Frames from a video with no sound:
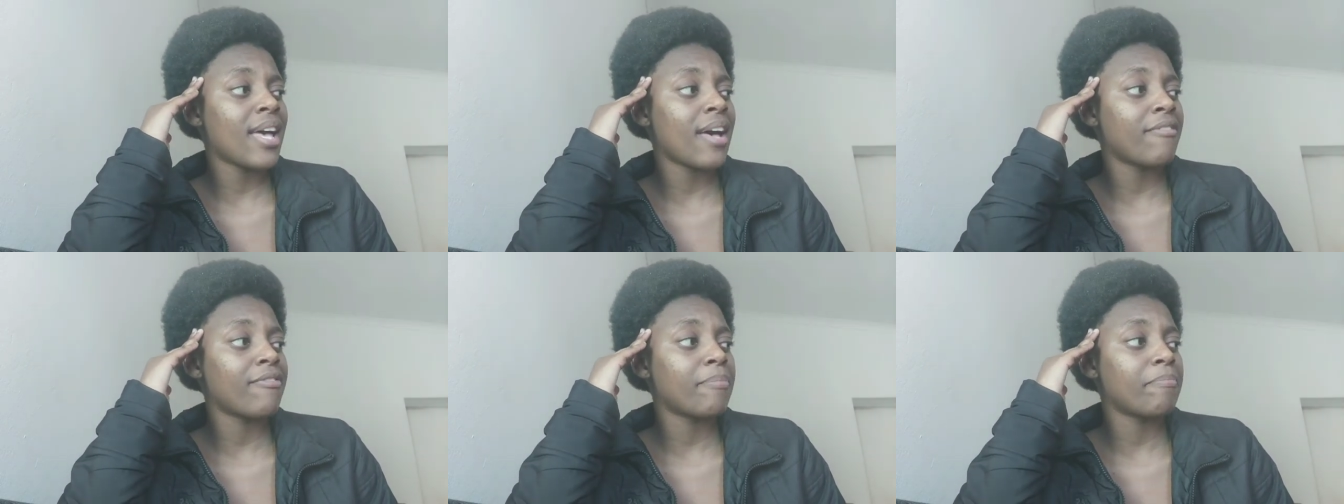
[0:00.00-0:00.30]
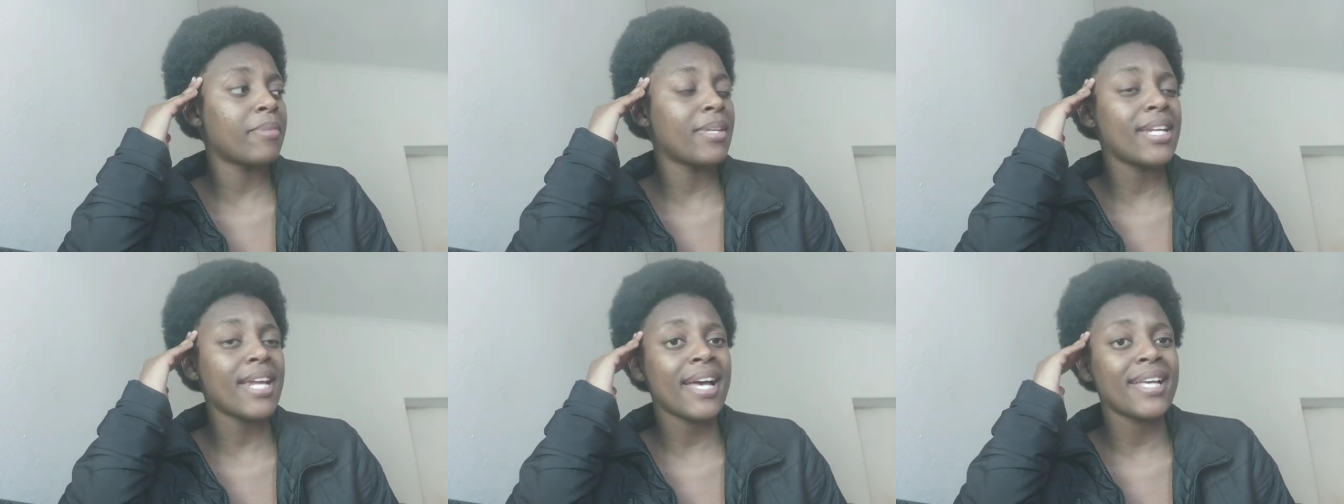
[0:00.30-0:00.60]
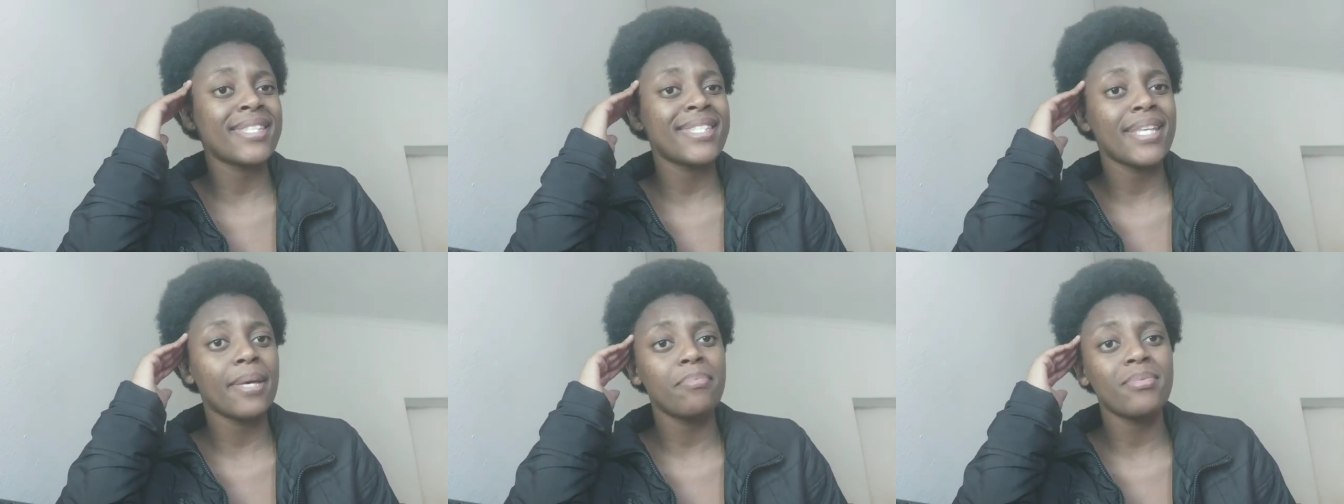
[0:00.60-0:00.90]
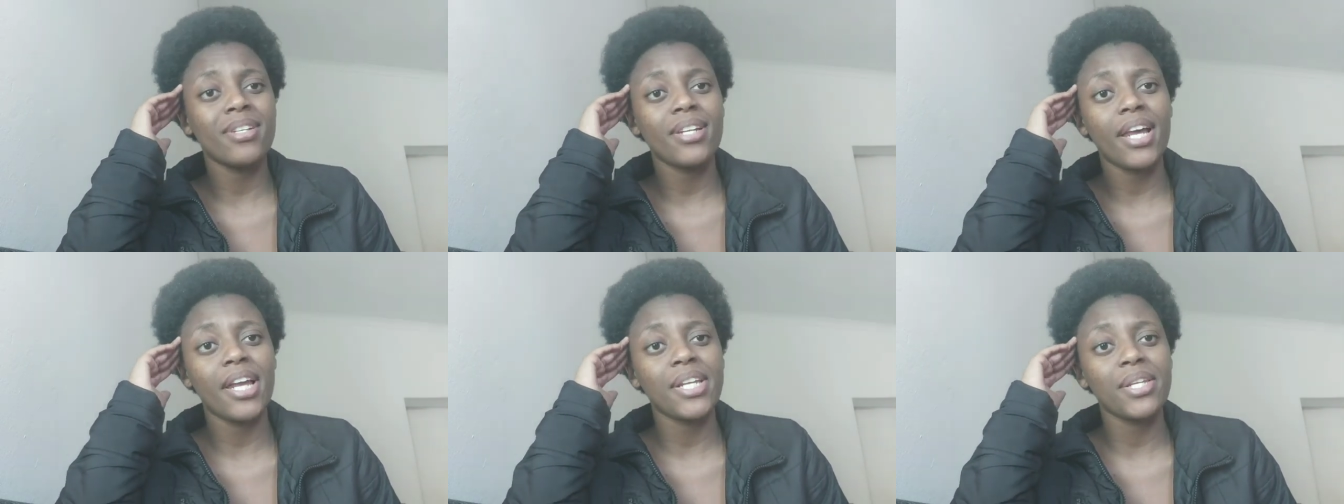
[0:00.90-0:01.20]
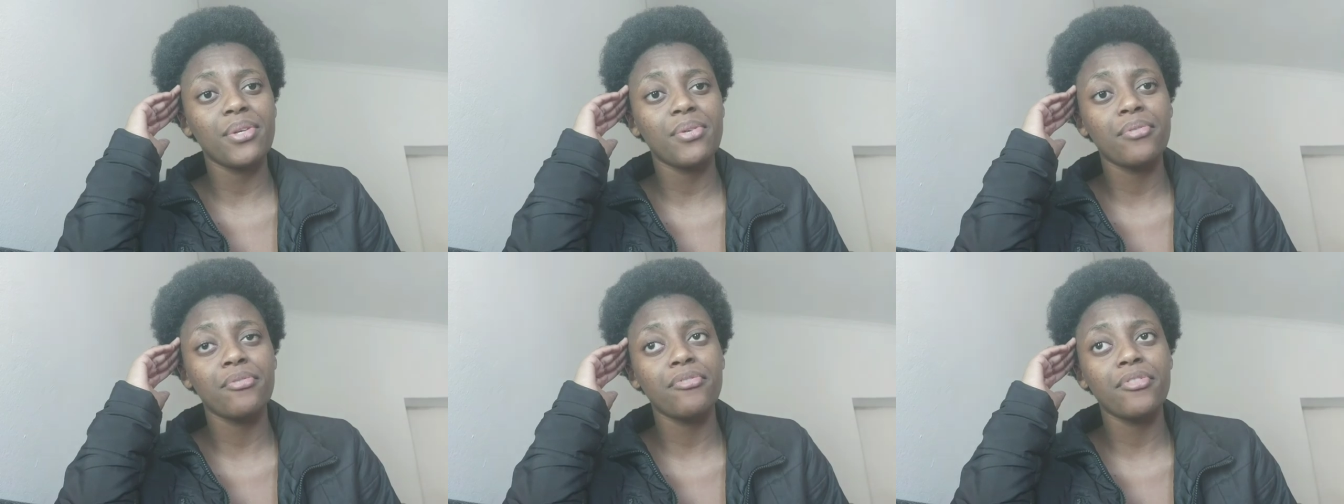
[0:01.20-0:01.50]
I've been accepted at
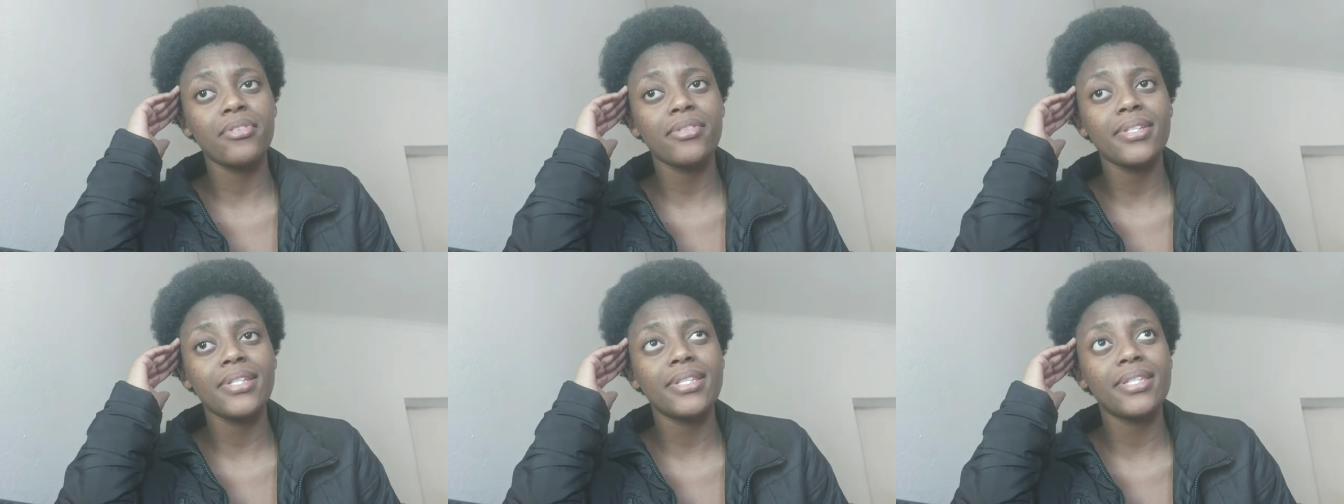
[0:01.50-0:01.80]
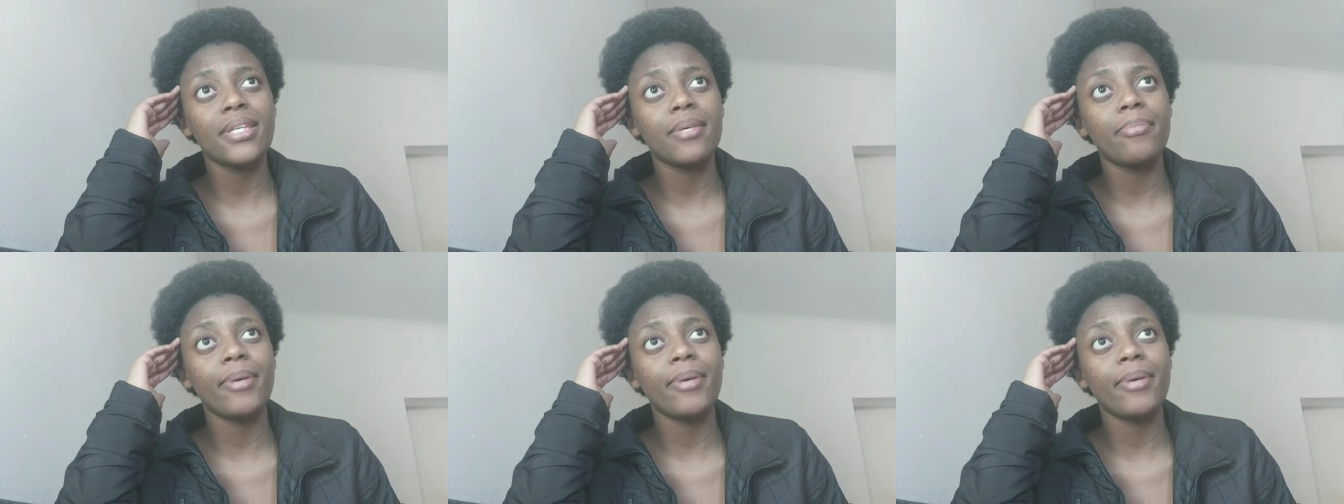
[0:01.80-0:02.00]
university,